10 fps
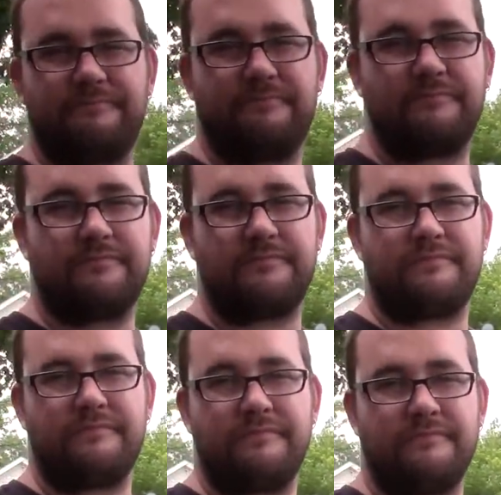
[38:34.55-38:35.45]
It doesn't like
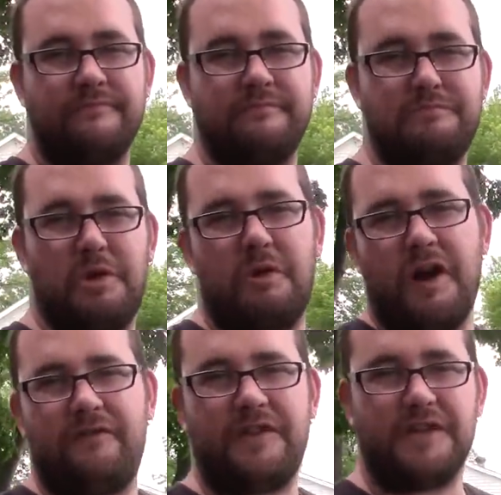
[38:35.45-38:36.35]
the kid doesn't even know yet. My
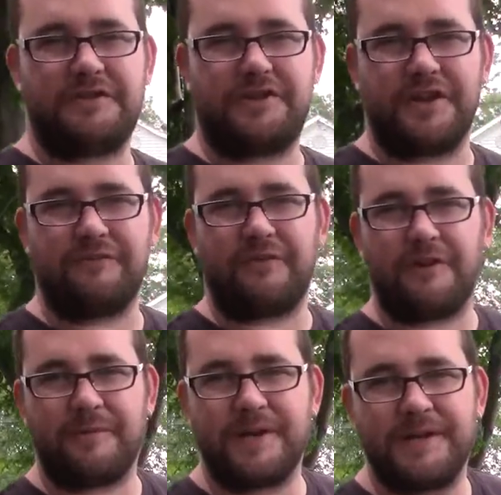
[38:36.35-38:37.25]
wife does shit for me.